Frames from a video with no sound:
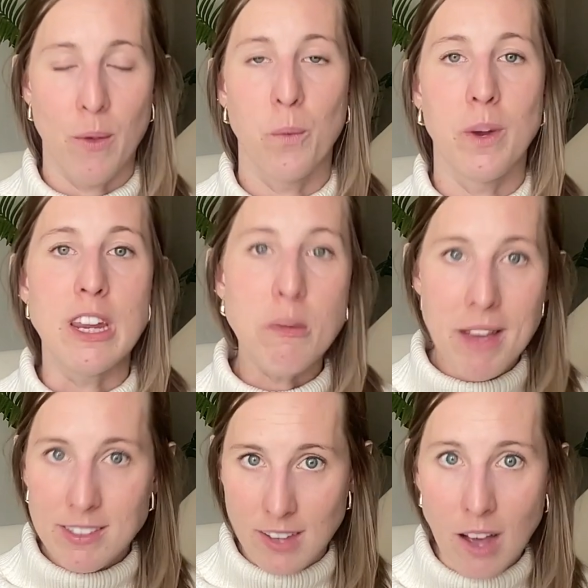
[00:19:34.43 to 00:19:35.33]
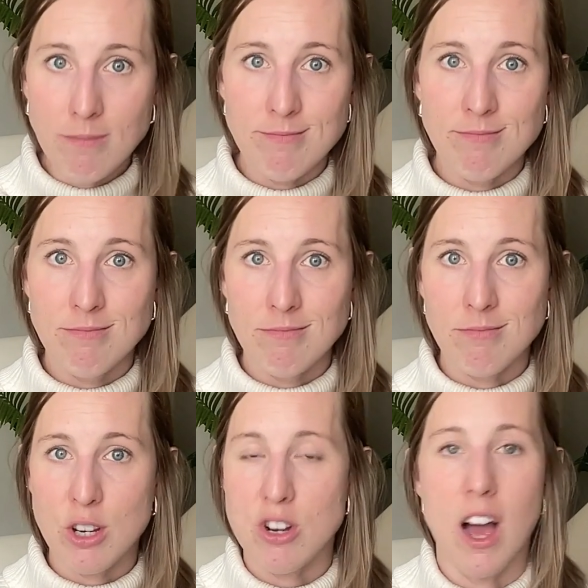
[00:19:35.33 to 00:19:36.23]
When you mess up,
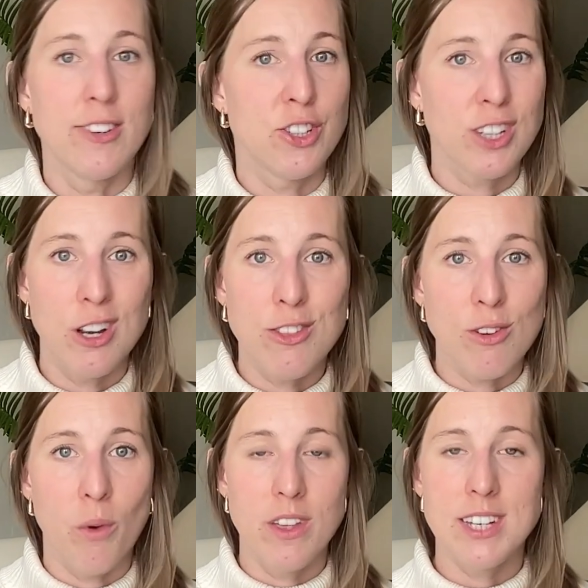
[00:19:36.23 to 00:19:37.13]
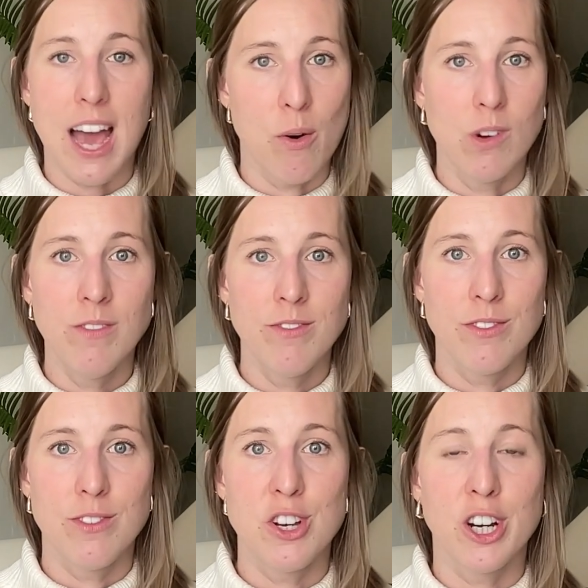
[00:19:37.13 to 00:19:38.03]
you're not just going to throw in the towel.
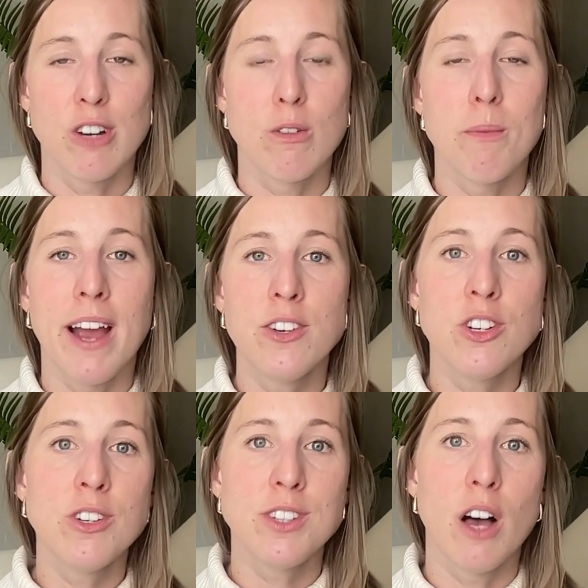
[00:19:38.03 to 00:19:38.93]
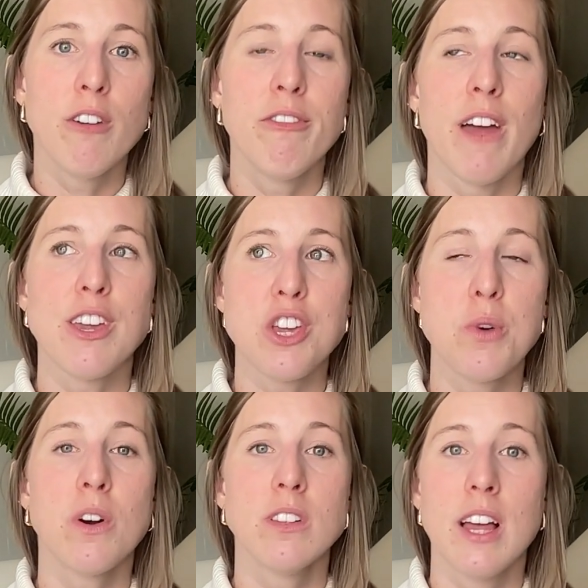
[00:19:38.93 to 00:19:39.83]
You're going to remind yourself that
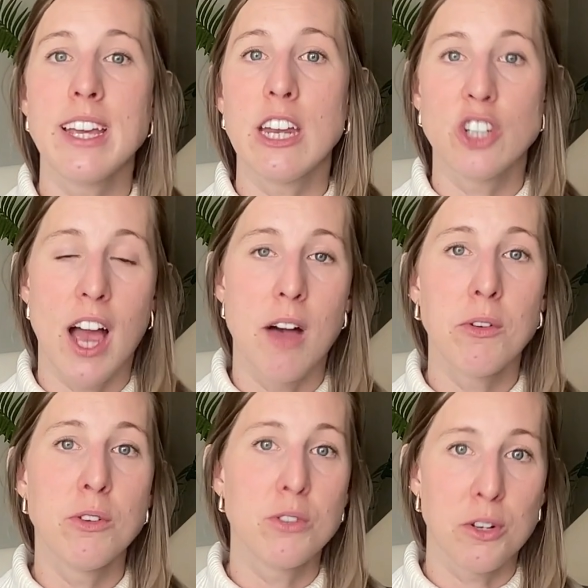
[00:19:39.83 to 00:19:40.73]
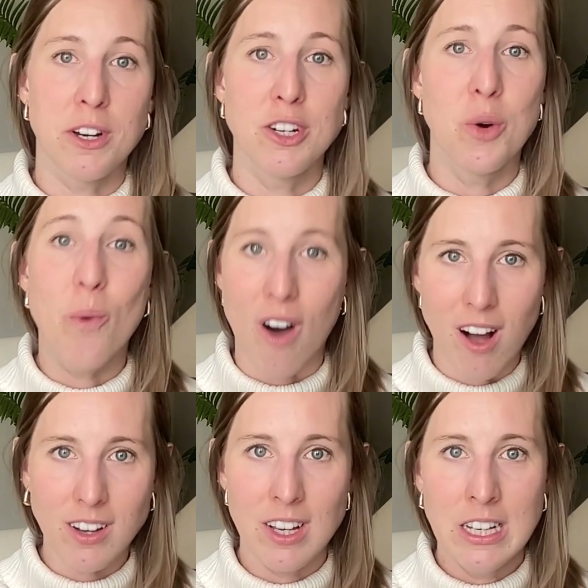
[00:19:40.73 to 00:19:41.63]
you are like a child who's learning to
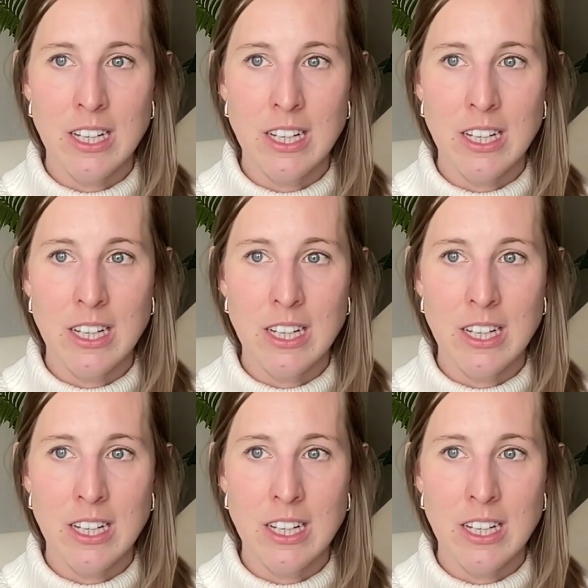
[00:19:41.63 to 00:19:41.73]
walk.